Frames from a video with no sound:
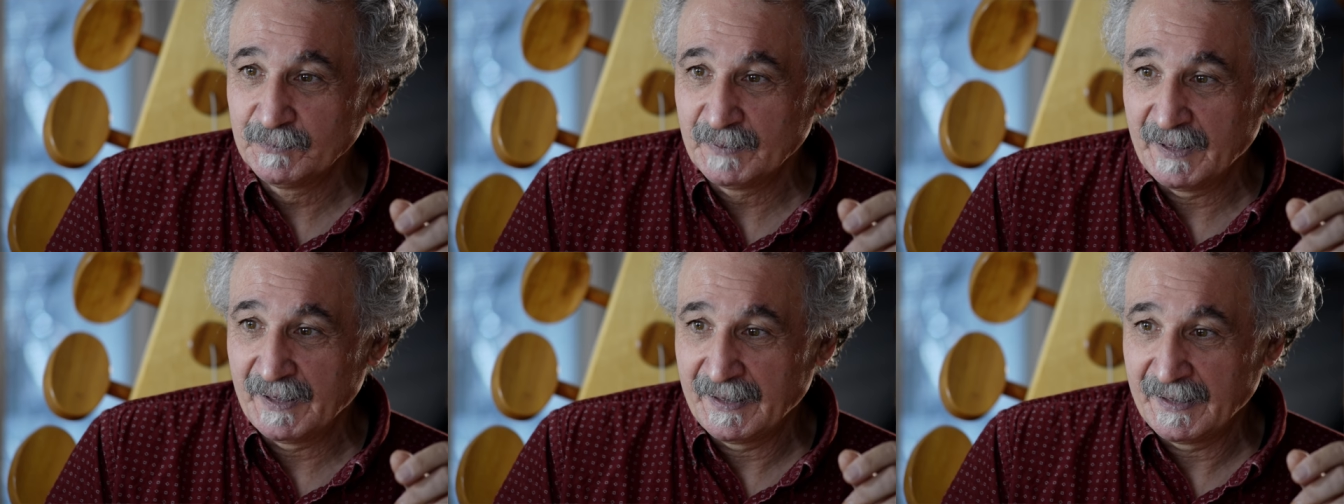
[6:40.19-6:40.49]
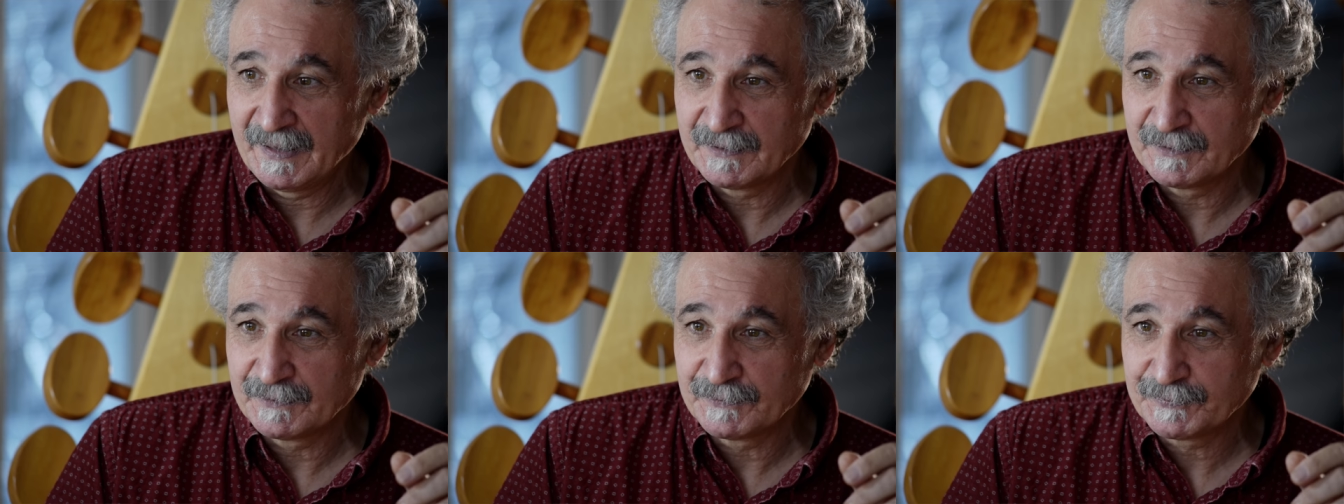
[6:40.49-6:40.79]

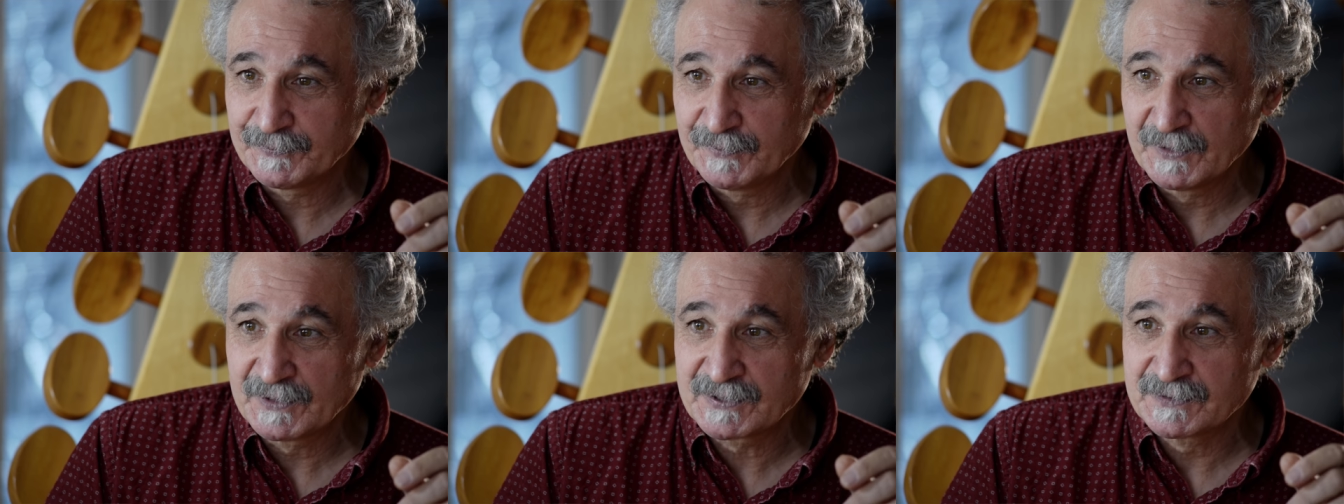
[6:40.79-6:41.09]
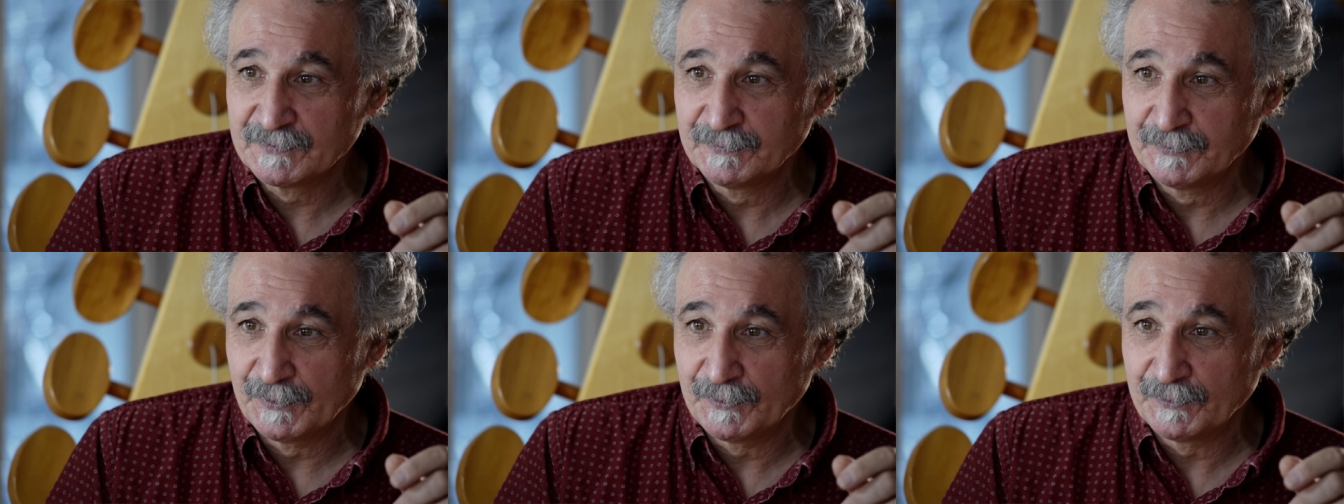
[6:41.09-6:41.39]
Uh, first
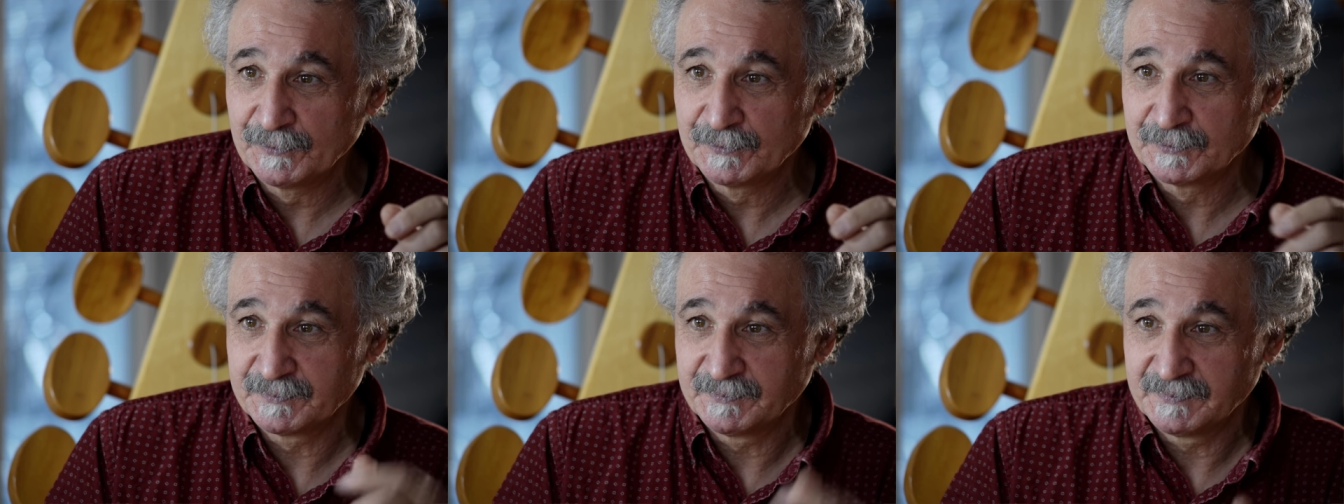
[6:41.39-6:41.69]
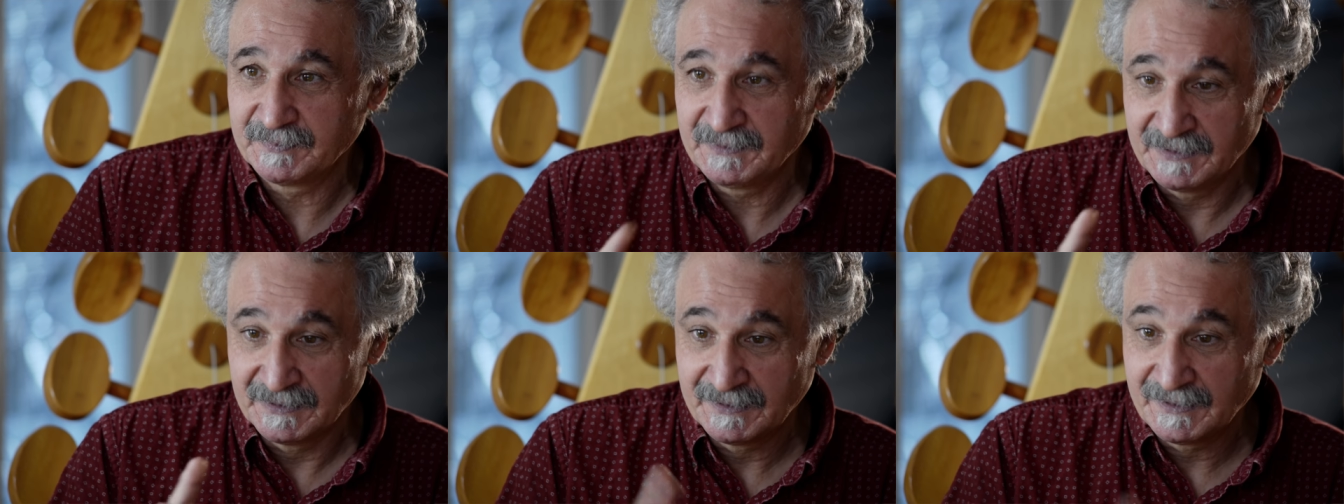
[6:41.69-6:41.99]
of all,
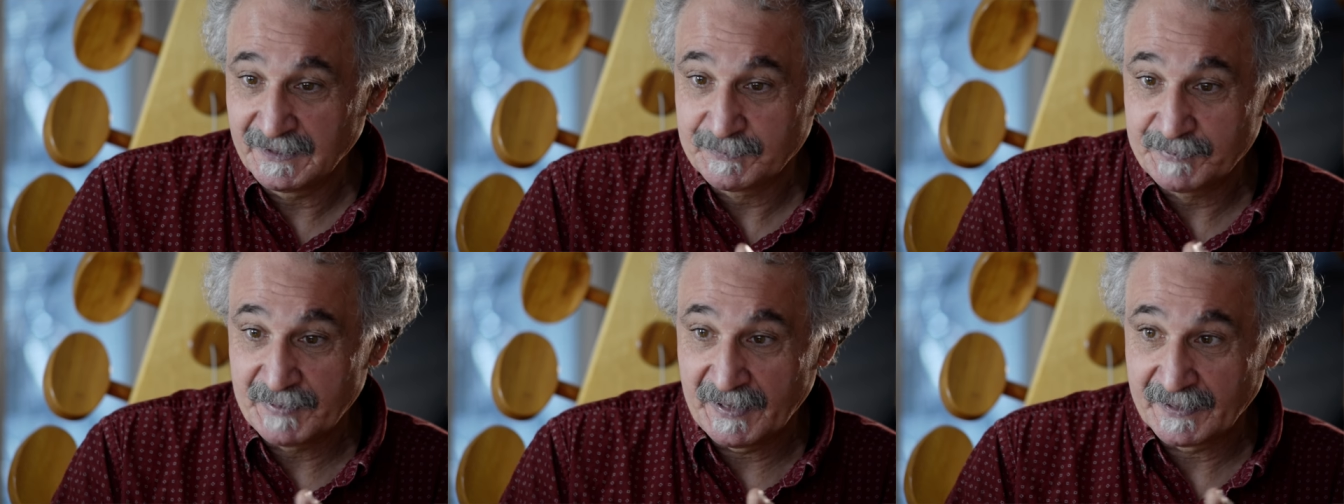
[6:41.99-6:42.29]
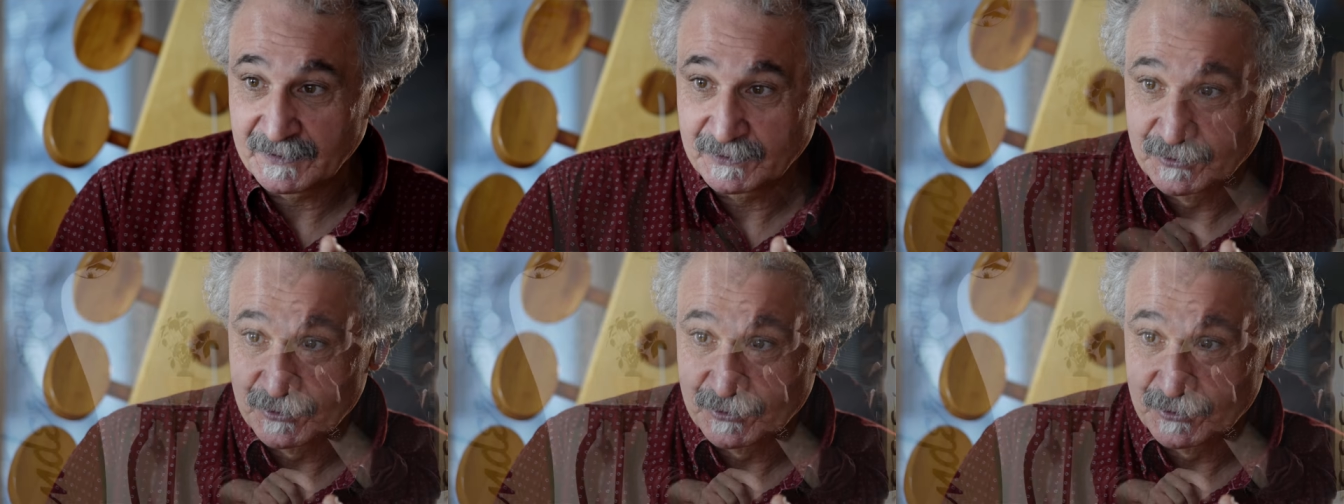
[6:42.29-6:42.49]
you need to be able to